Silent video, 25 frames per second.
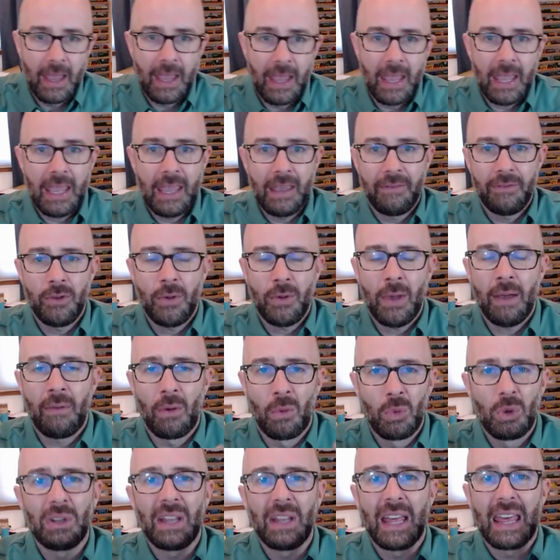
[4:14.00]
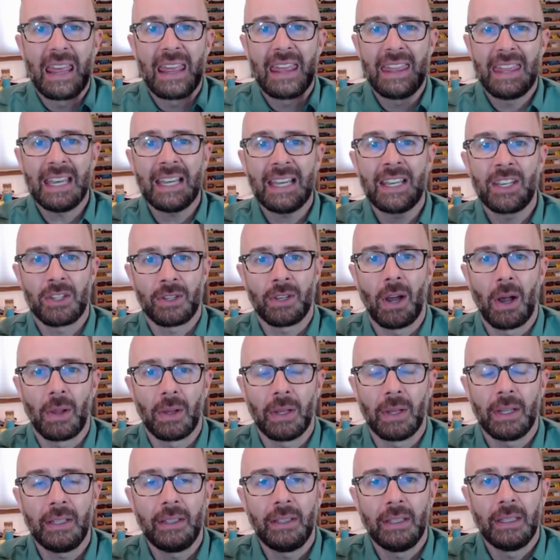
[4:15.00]
If you have a really thick
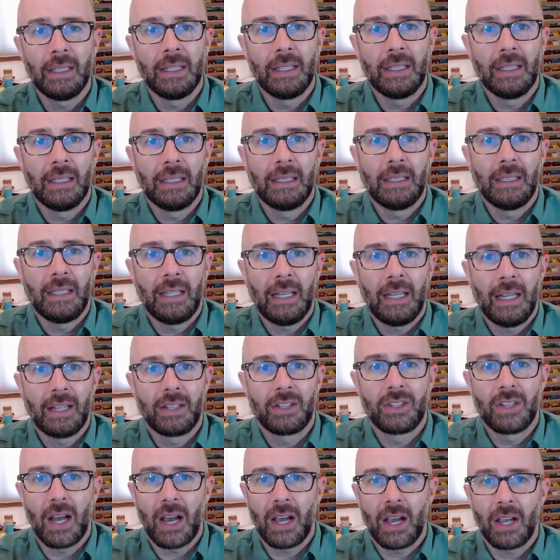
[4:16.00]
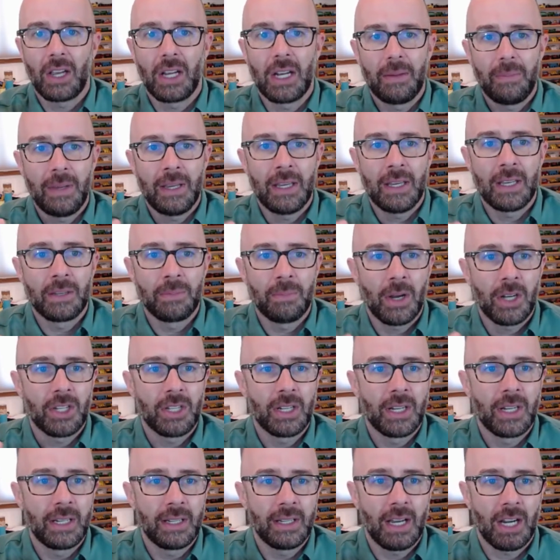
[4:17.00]
solid, it's not going to be as much
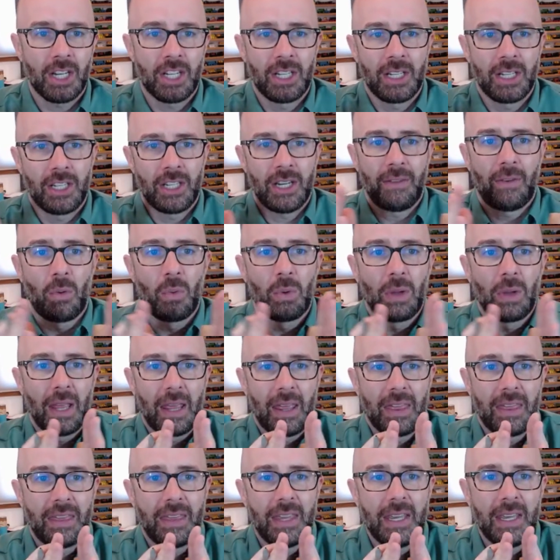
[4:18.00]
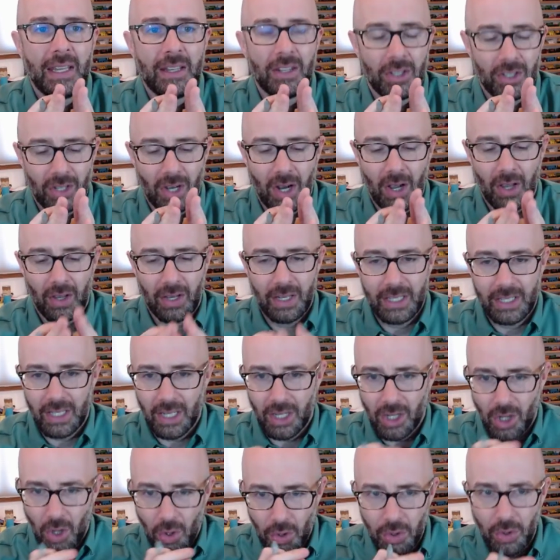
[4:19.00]
conduction as you have a really thin solid. It's
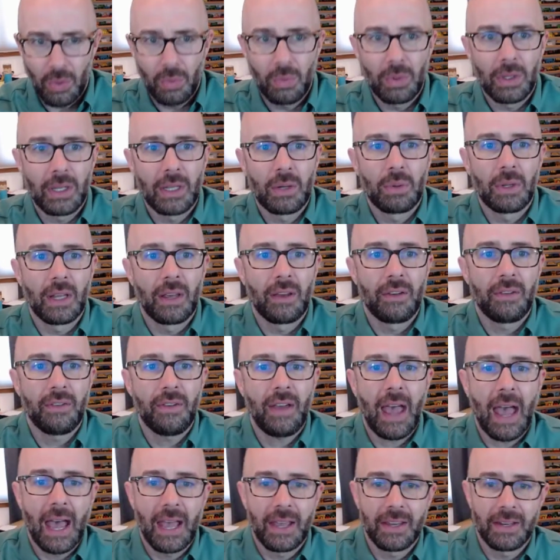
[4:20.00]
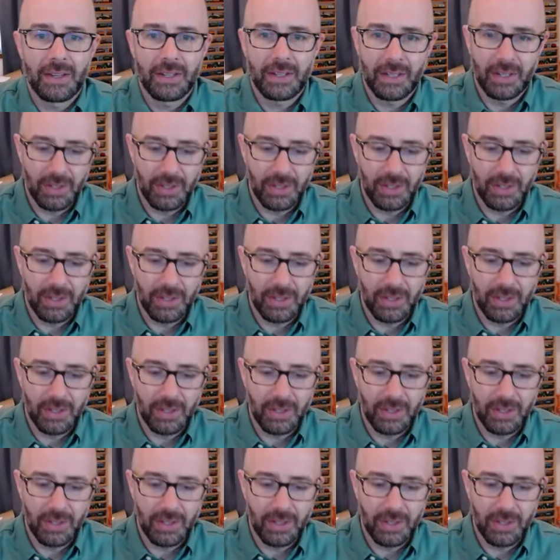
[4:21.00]
going to go through it really, really fast.